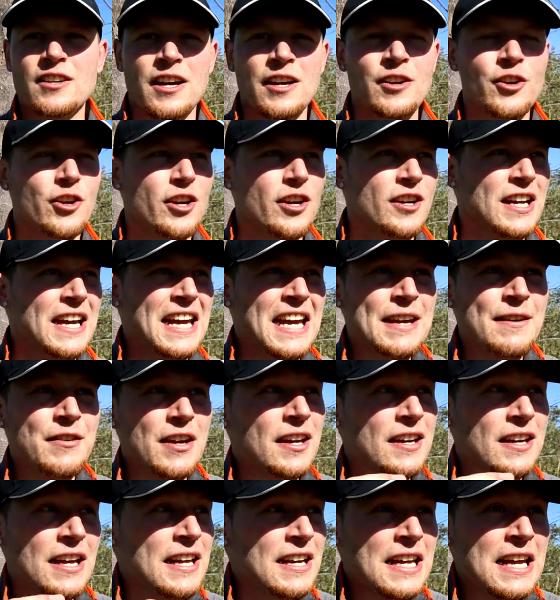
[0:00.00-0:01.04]
I'd heard it
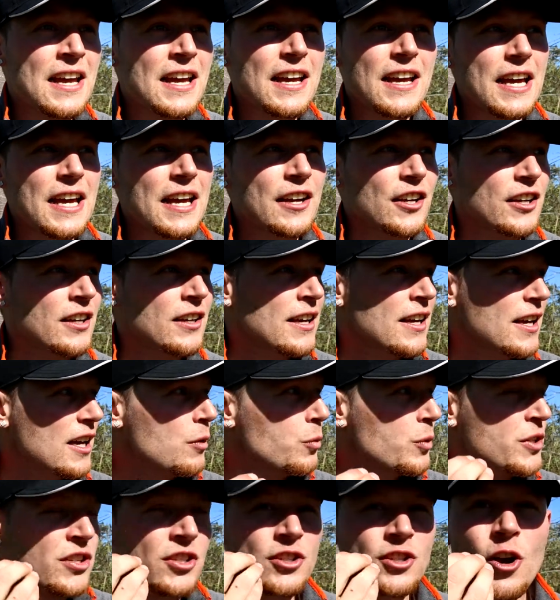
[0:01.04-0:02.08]
it, it, it it
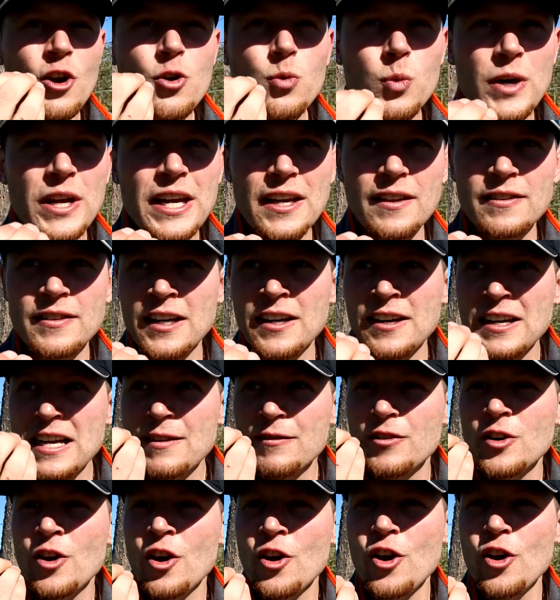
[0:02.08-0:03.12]
was so weird that it
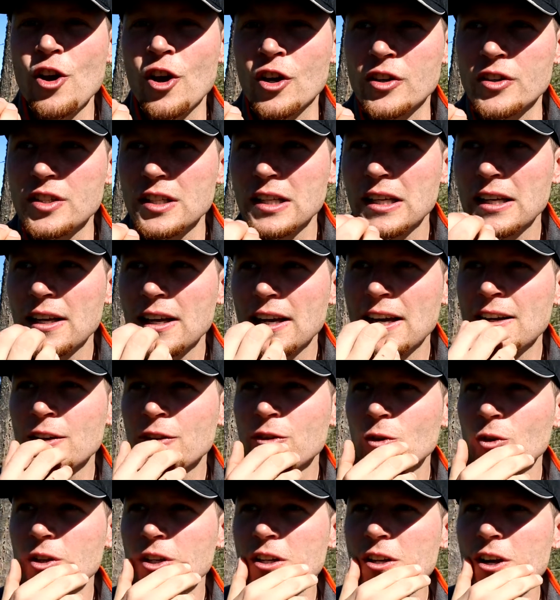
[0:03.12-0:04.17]
even hurt, and I
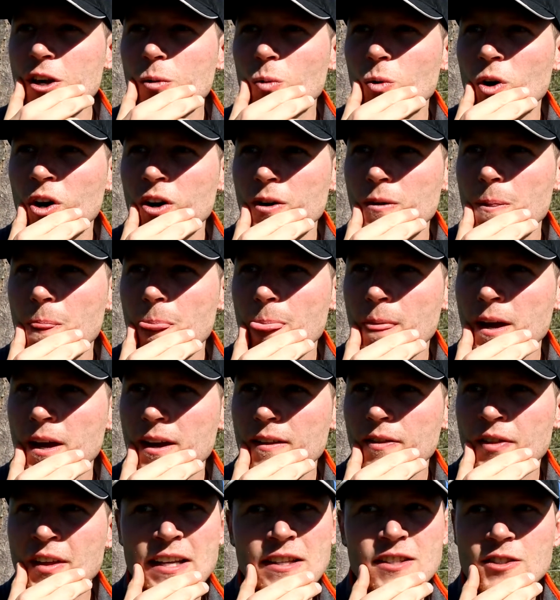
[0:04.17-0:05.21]
thought, you know what,
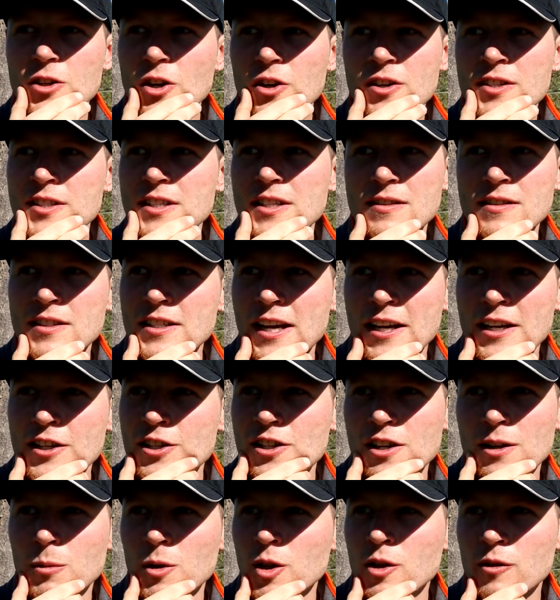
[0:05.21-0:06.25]
that's not a
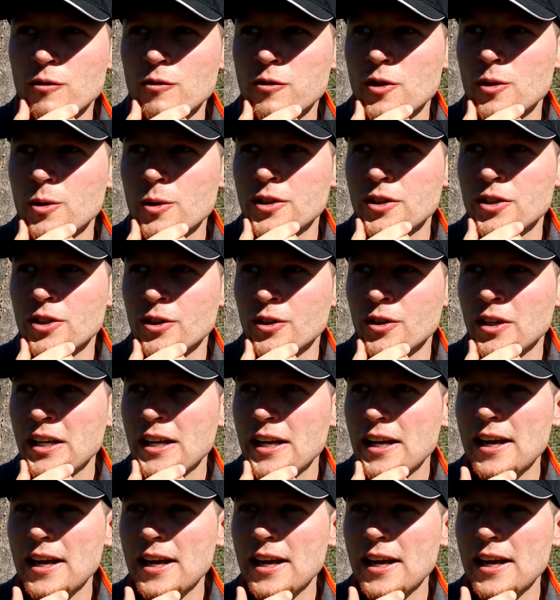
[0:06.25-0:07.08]
sensation I'm looking forward to.